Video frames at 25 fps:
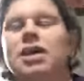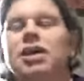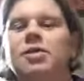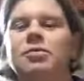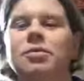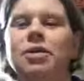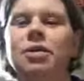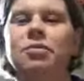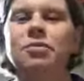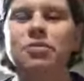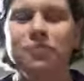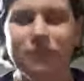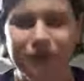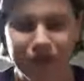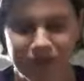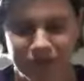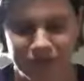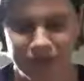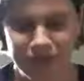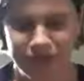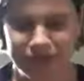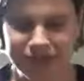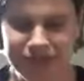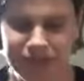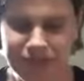But I'm not very good
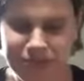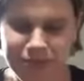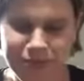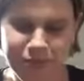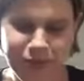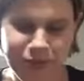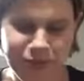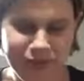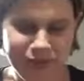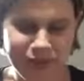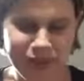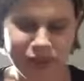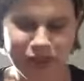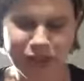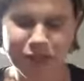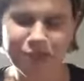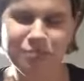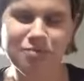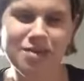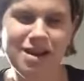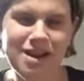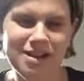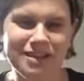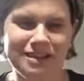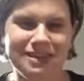with slip knots, so I should have
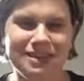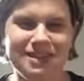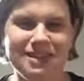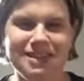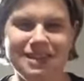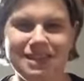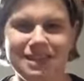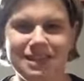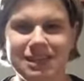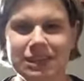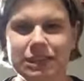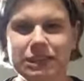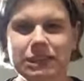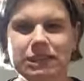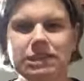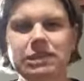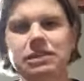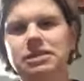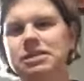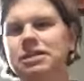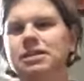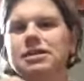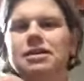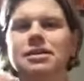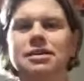practiced.
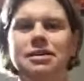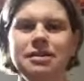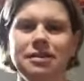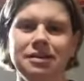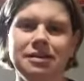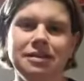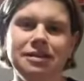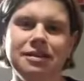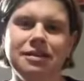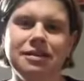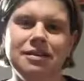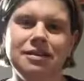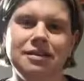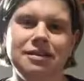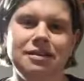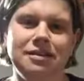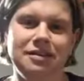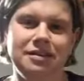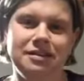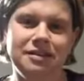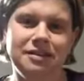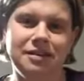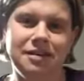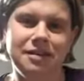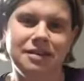
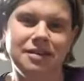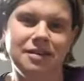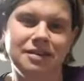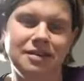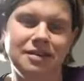So,